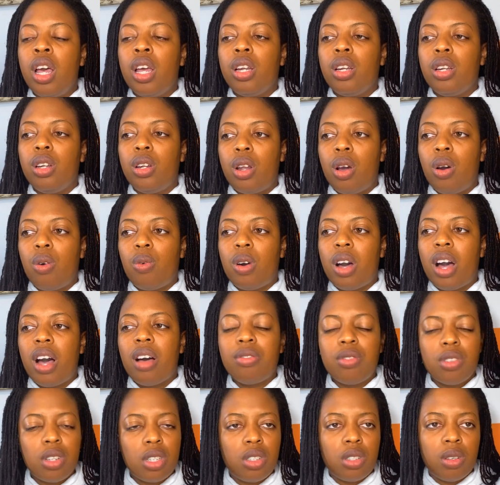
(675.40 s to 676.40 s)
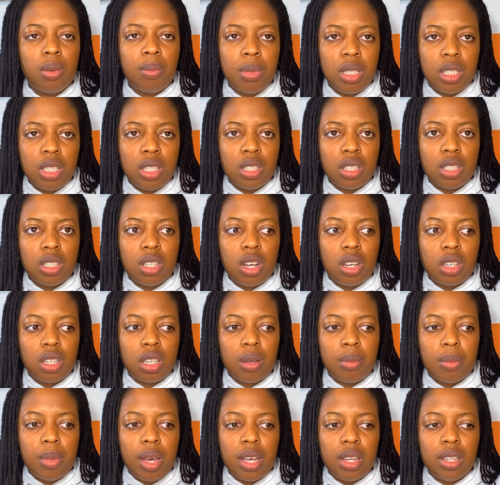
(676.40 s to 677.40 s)
Now, after submitting the
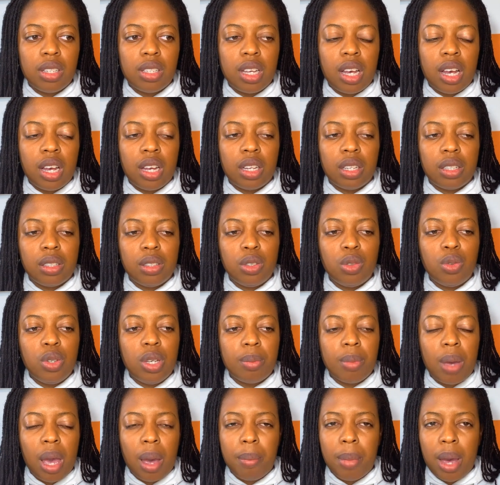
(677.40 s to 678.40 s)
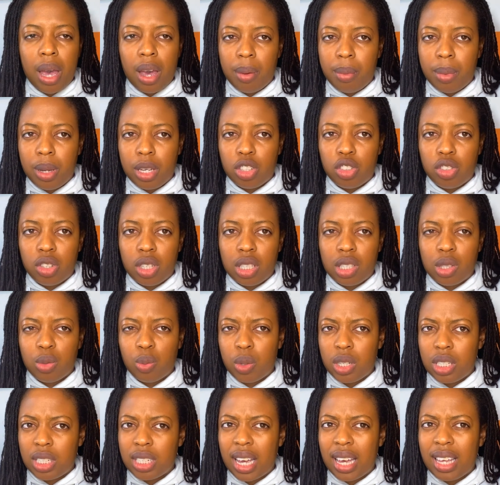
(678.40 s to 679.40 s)
document and doing my biometrics,
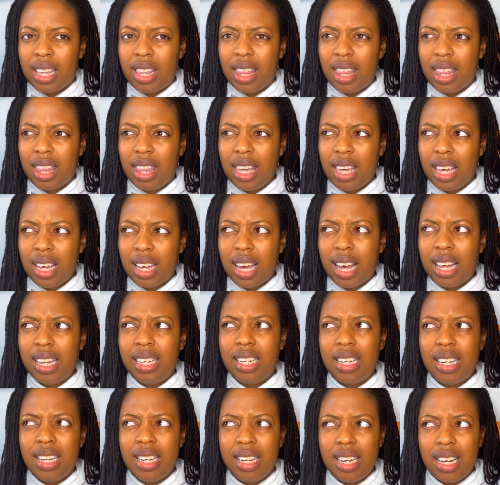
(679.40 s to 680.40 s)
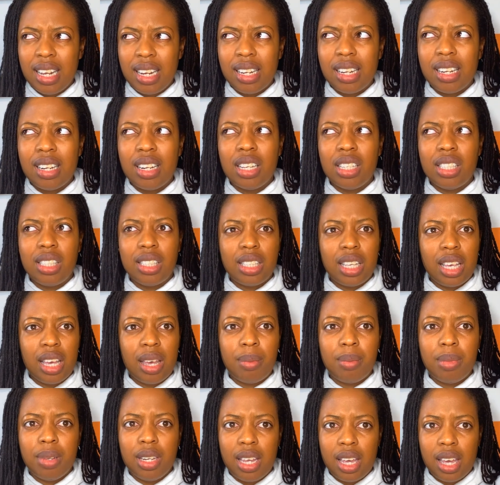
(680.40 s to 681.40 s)
which I think I did the
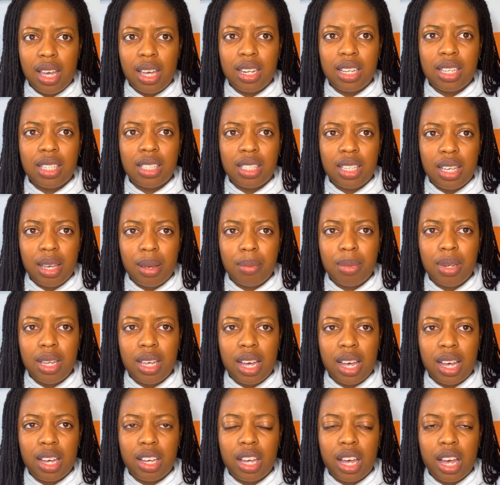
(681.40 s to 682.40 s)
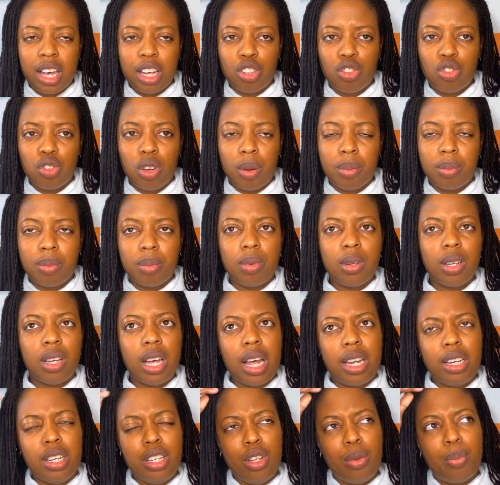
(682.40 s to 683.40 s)
same day I dropped,
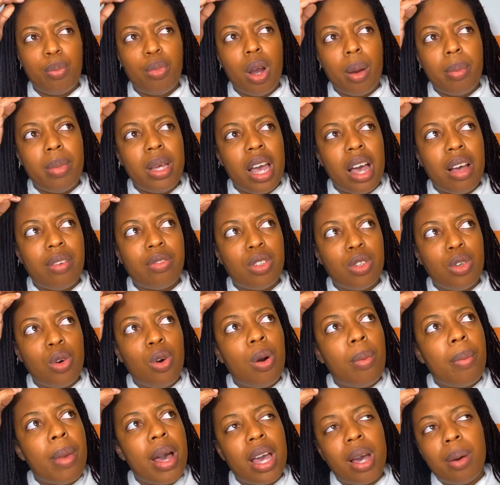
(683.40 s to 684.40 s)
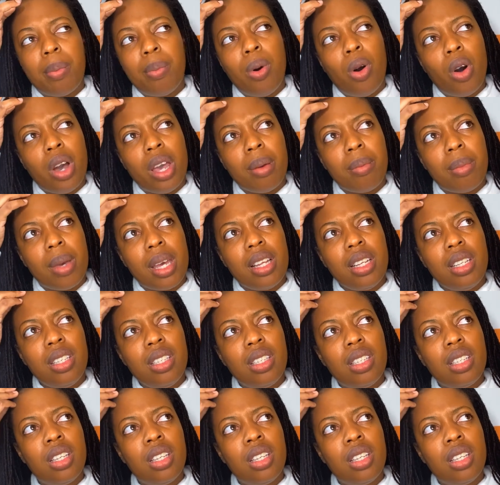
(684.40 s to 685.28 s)
and you probably have to go by appointment.